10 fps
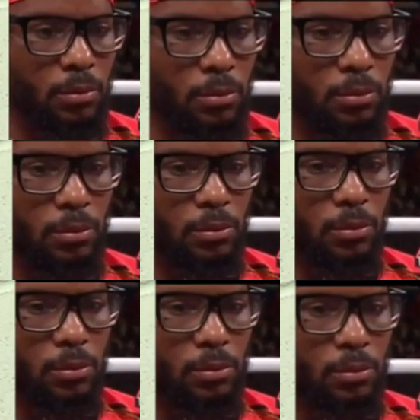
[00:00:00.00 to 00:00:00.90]

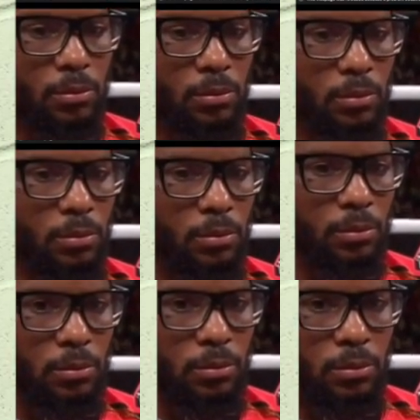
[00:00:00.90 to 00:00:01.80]

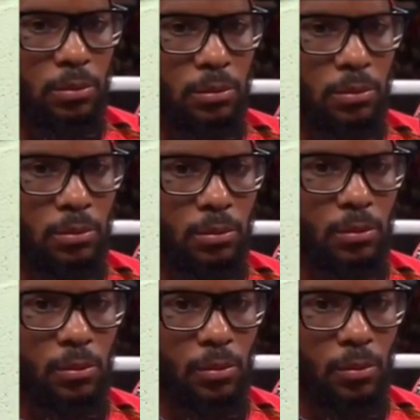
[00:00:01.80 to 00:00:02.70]

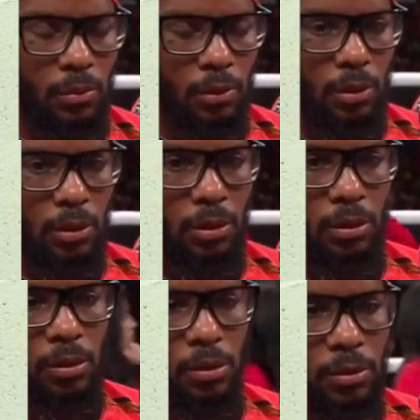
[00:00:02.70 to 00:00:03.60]

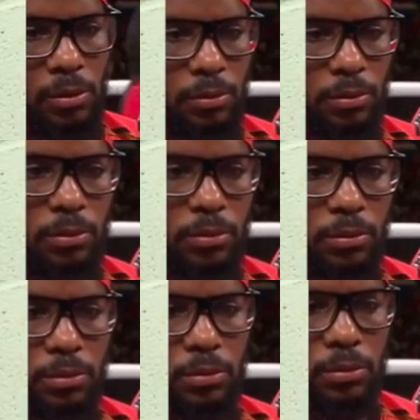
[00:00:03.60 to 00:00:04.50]

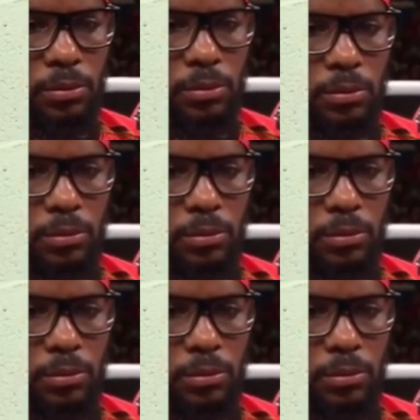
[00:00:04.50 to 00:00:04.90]
[no speech]